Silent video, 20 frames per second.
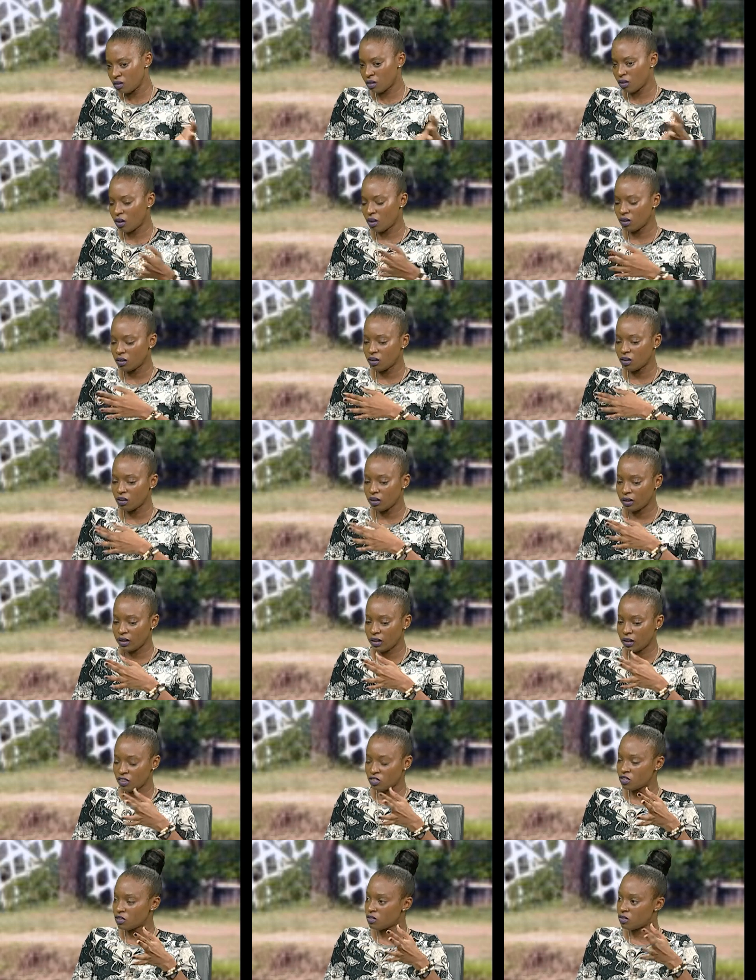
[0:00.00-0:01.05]
other
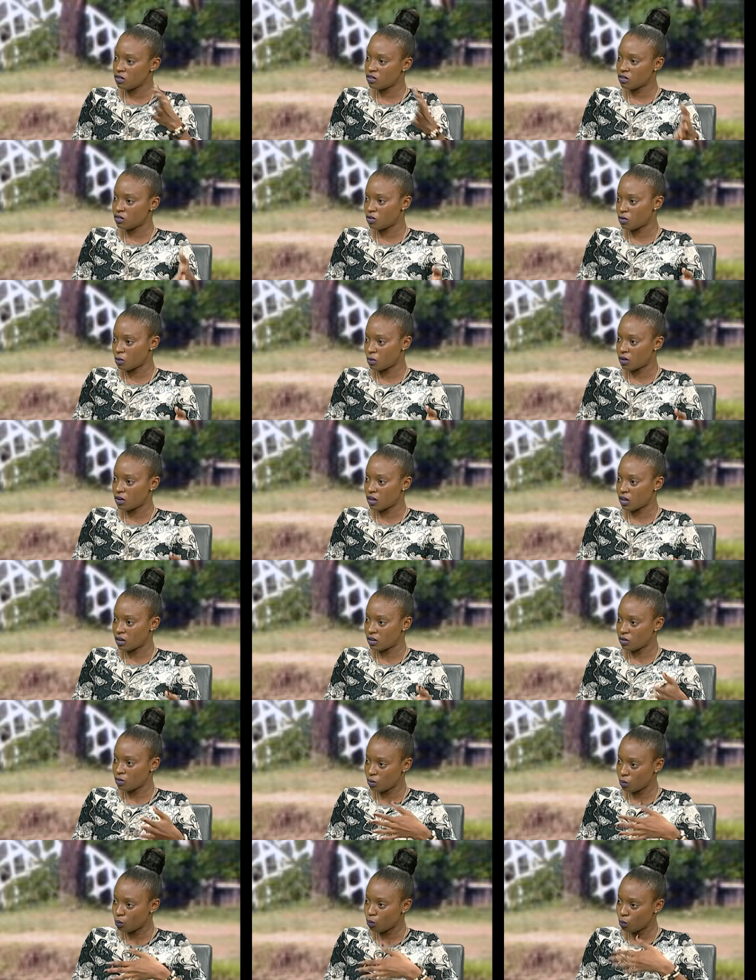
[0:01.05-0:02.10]
agencies and so on
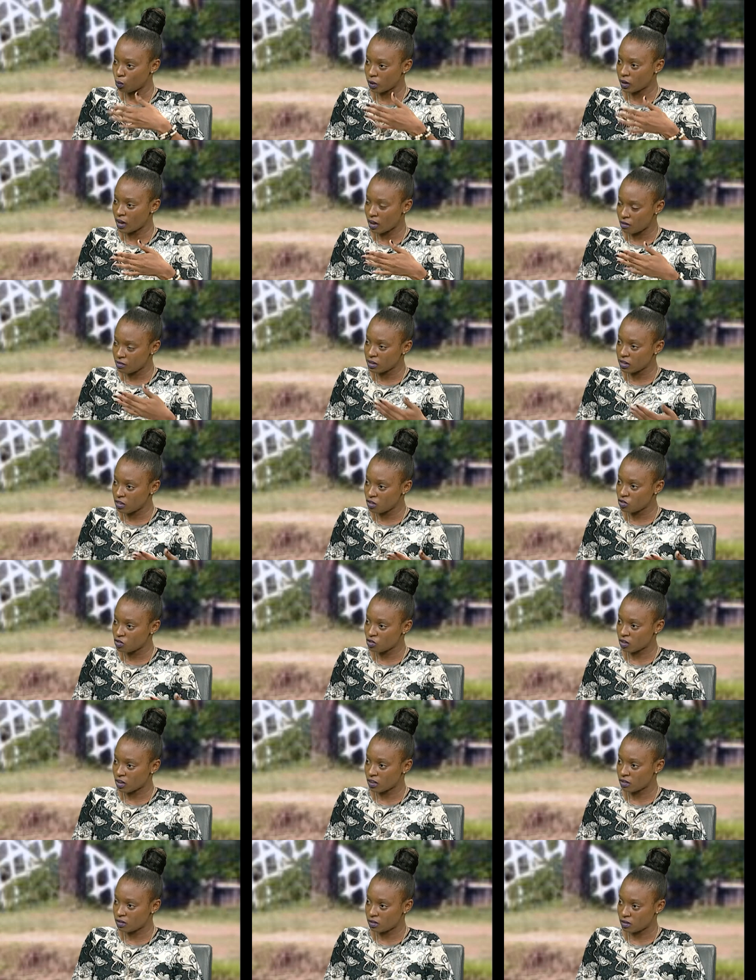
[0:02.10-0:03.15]
that would have an interest.